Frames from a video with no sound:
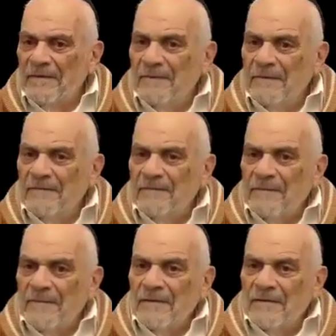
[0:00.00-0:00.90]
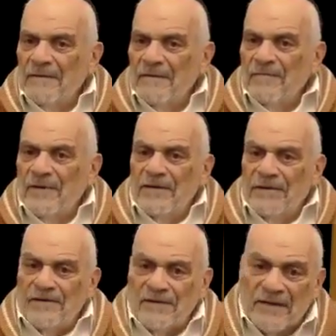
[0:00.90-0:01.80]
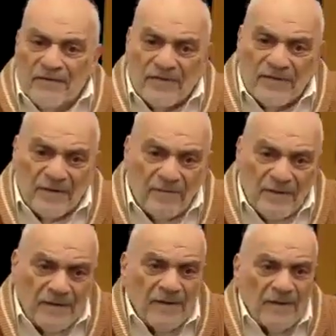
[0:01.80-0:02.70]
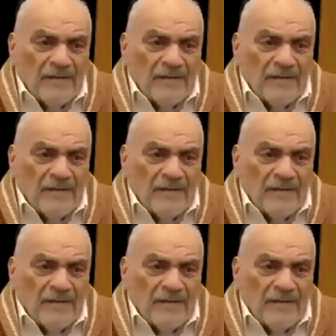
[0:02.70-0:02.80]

But here it seems to be